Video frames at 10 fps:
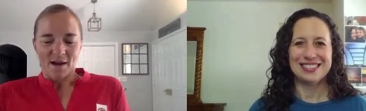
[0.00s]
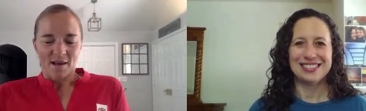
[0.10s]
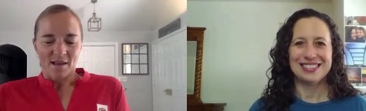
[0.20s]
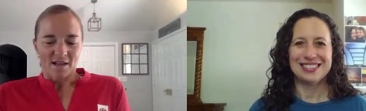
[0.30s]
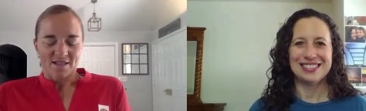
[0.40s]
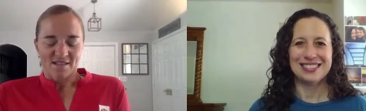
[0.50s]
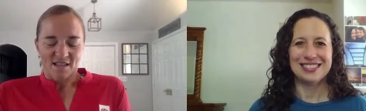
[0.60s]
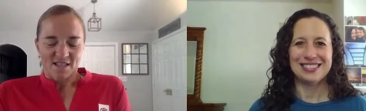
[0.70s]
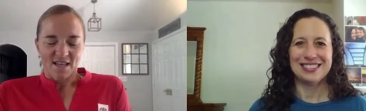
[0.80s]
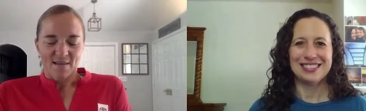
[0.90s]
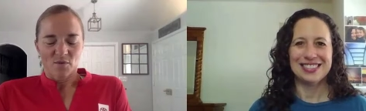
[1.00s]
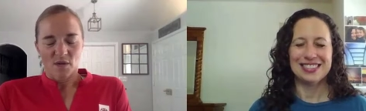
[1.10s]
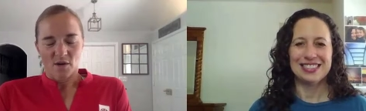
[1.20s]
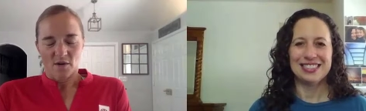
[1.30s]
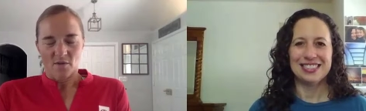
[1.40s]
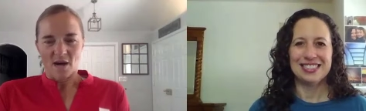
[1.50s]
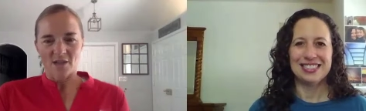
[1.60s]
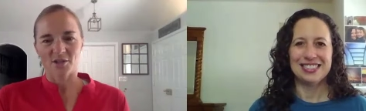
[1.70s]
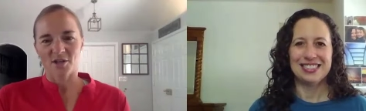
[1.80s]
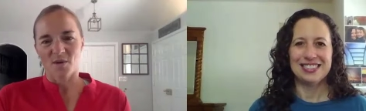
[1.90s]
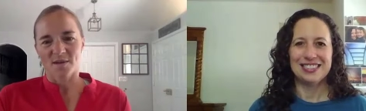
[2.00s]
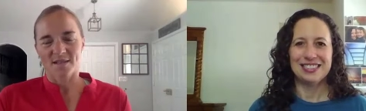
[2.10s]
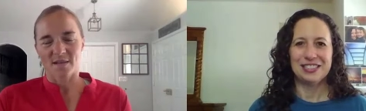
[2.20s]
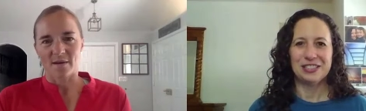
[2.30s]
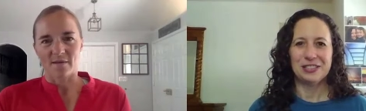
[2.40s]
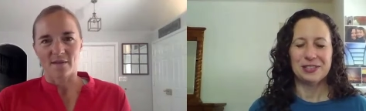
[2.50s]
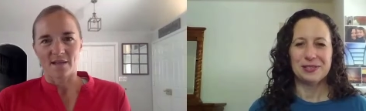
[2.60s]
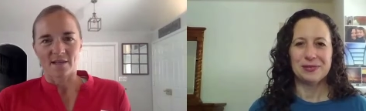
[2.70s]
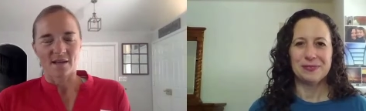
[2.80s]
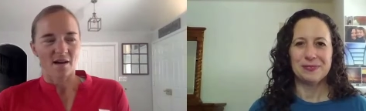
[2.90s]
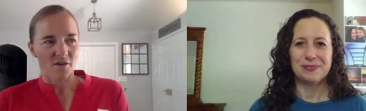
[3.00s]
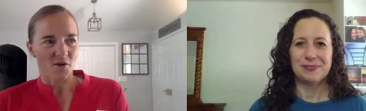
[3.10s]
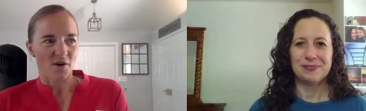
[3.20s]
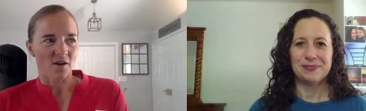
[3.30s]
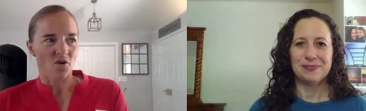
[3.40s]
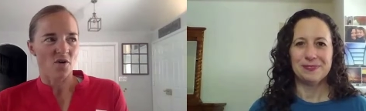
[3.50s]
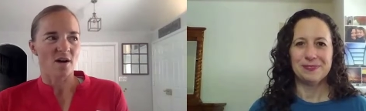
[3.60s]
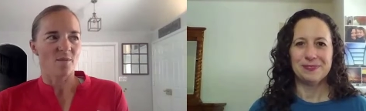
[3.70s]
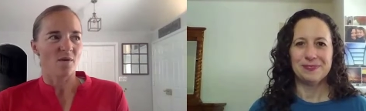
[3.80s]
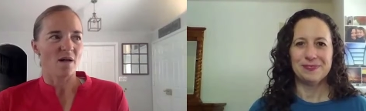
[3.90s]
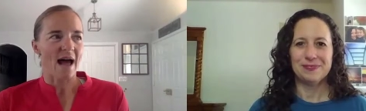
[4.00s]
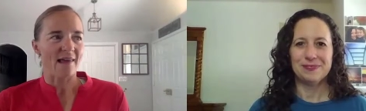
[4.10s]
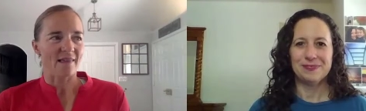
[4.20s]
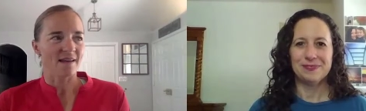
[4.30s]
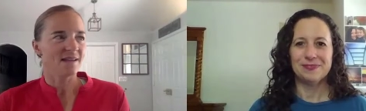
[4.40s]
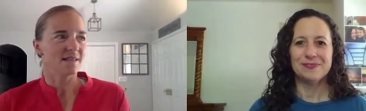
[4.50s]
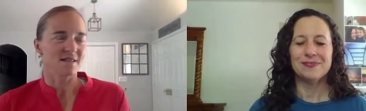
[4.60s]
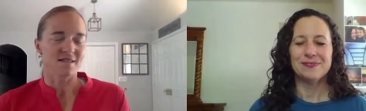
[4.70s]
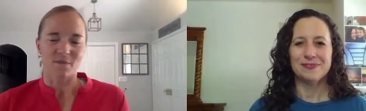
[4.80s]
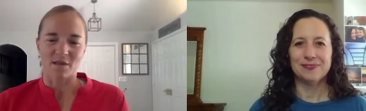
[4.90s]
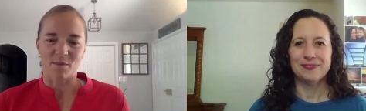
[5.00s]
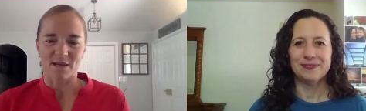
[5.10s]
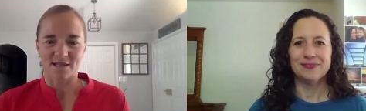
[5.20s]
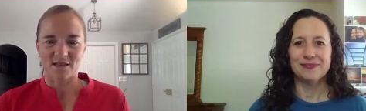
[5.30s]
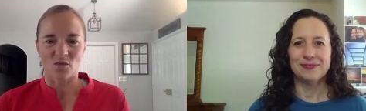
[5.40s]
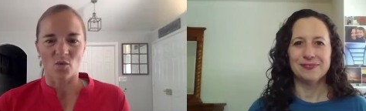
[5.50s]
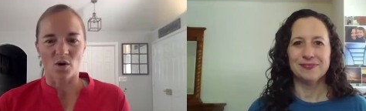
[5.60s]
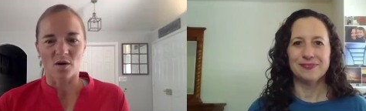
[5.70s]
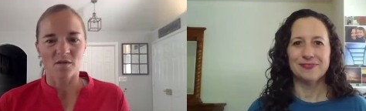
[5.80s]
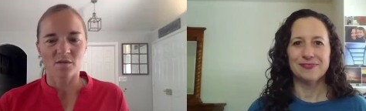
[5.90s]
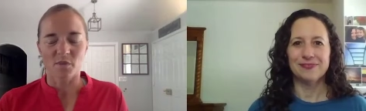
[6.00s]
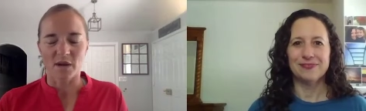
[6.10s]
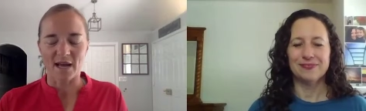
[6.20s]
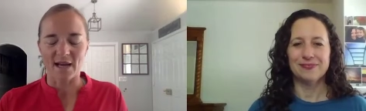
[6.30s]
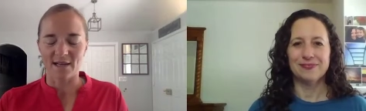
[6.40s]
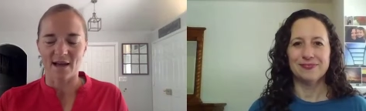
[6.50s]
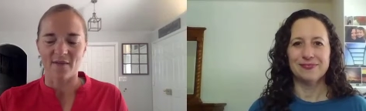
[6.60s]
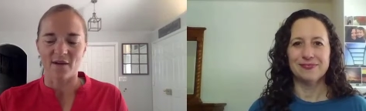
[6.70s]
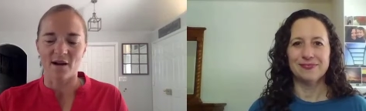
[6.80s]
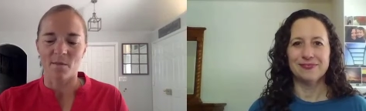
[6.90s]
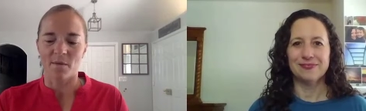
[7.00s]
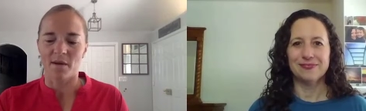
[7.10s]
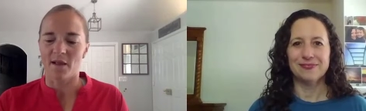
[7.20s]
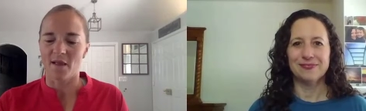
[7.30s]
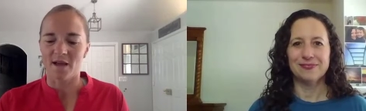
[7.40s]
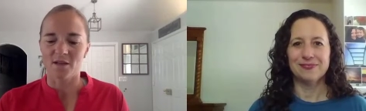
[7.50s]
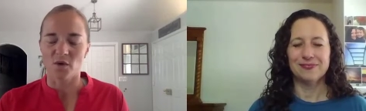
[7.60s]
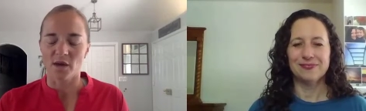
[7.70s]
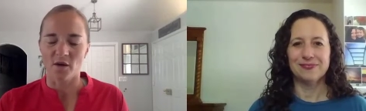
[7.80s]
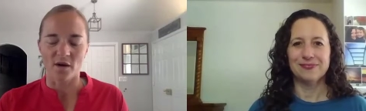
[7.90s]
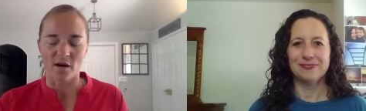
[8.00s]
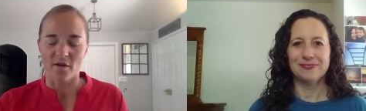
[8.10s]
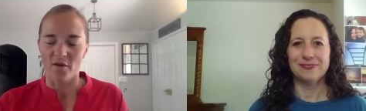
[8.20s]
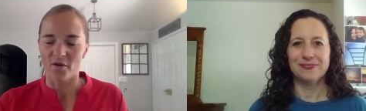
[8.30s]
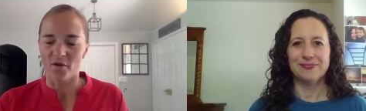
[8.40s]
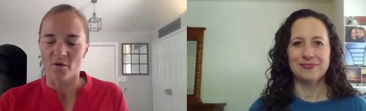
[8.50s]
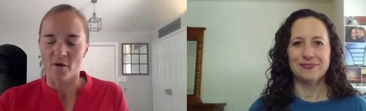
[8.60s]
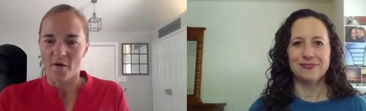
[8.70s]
Speaker 1: on a, the Team Toyota roster with some of the other incredible athletes and some of the best in the world, but I get to have a company like Toyota who